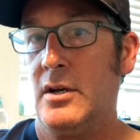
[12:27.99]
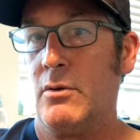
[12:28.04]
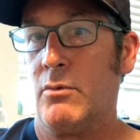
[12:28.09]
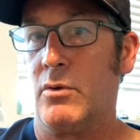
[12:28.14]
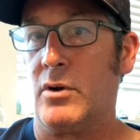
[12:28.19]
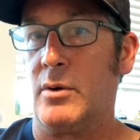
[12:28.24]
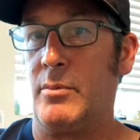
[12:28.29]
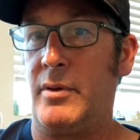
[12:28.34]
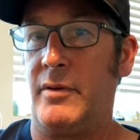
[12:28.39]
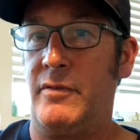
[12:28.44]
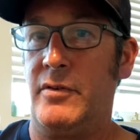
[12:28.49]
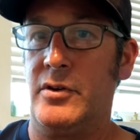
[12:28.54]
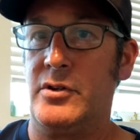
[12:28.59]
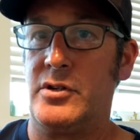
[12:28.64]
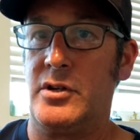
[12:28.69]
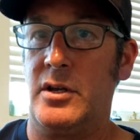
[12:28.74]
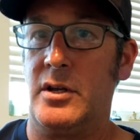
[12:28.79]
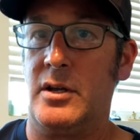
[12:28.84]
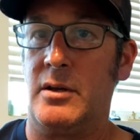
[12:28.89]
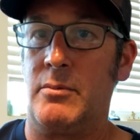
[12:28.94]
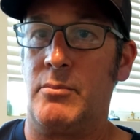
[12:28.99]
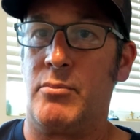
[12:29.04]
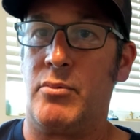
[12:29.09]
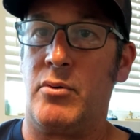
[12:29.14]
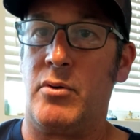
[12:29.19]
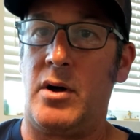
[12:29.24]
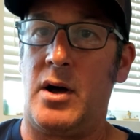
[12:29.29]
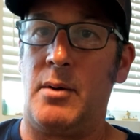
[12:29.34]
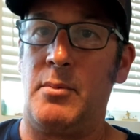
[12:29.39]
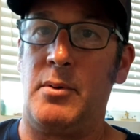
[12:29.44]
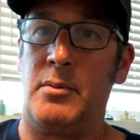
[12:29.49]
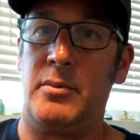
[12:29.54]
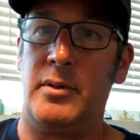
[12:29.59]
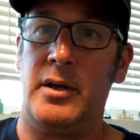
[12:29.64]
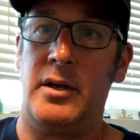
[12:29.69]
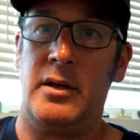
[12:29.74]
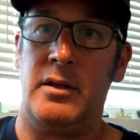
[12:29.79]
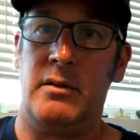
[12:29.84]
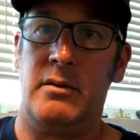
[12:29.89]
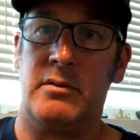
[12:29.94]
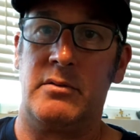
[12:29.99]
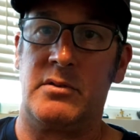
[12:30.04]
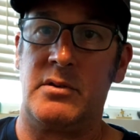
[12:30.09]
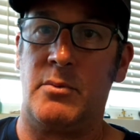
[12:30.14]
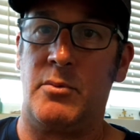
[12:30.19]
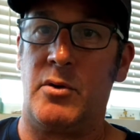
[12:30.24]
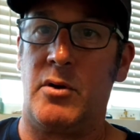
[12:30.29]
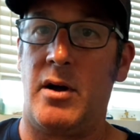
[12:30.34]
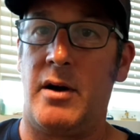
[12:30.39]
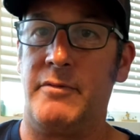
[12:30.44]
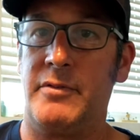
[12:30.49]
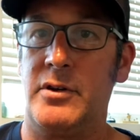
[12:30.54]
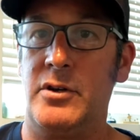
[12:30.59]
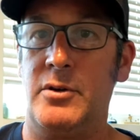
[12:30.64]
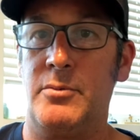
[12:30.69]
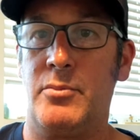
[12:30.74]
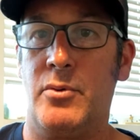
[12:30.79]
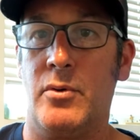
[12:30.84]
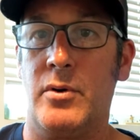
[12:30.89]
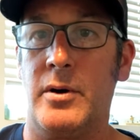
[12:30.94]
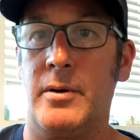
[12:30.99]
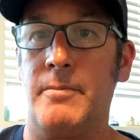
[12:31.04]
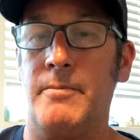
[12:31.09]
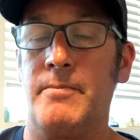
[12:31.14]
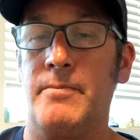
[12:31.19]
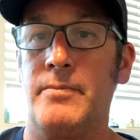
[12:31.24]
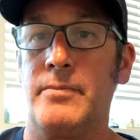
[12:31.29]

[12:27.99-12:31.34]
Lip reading: We're going to be fishing probably somewhere off of Newport